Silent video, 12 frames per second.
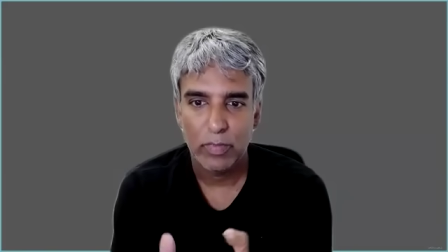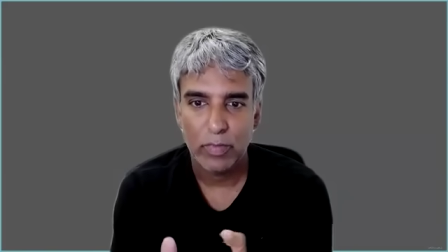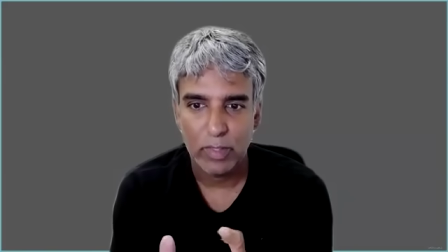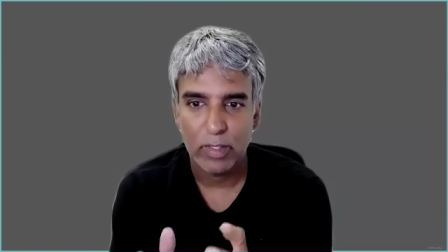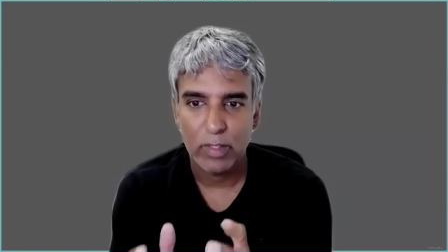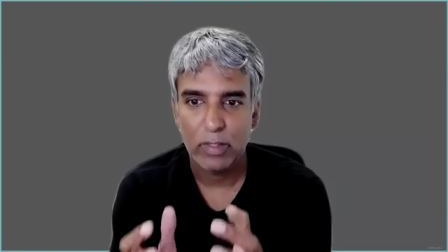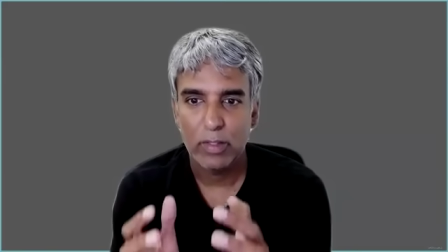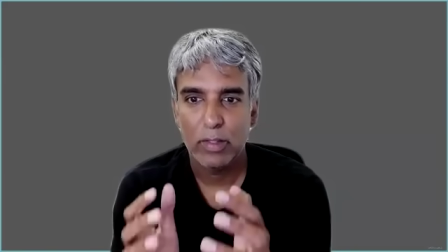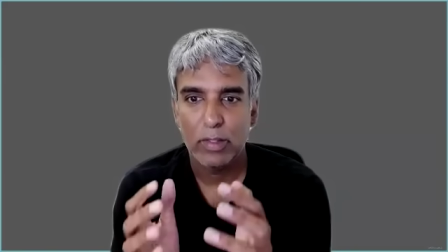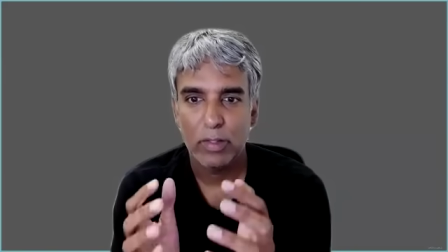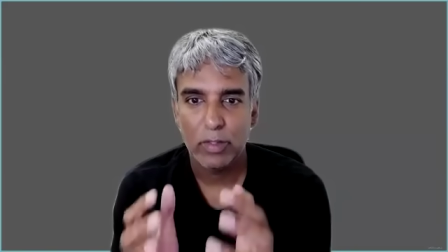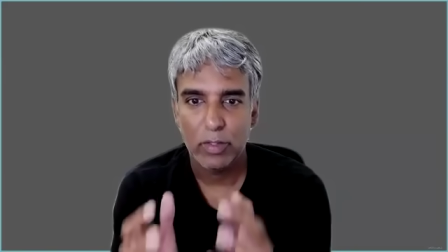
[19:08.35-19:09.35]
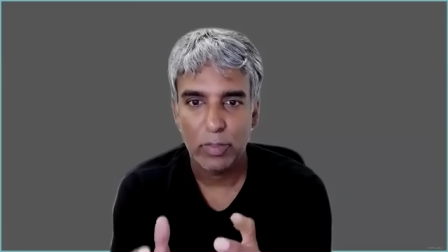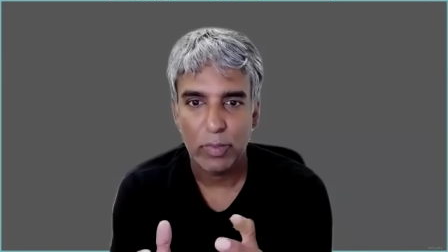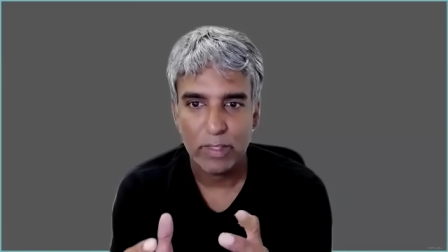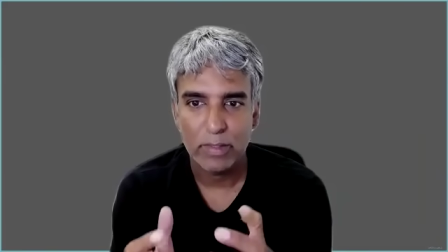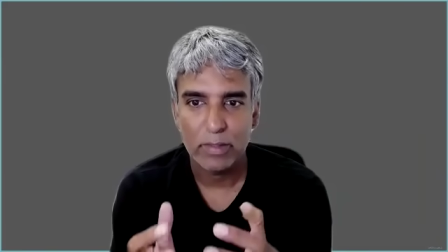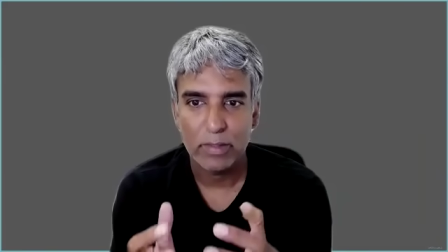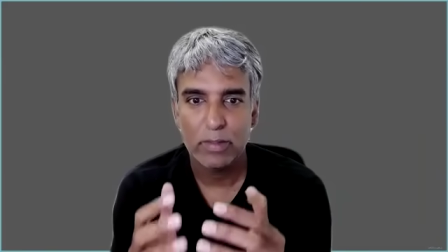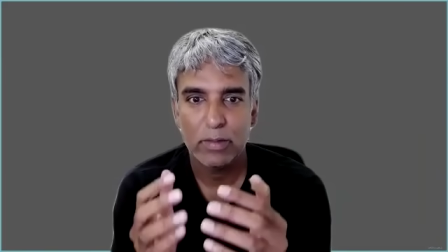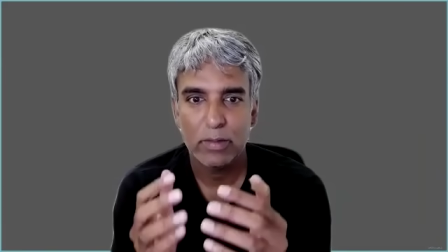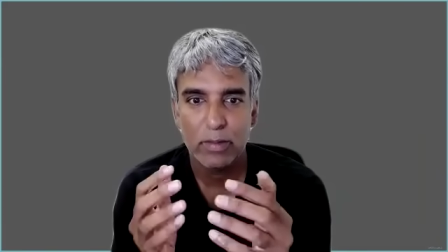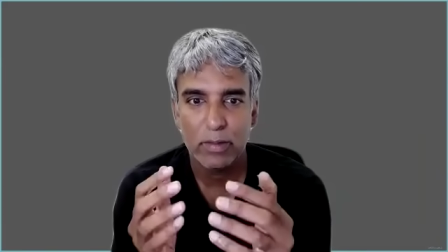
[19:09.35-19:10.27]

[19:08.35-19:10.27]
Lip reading: the US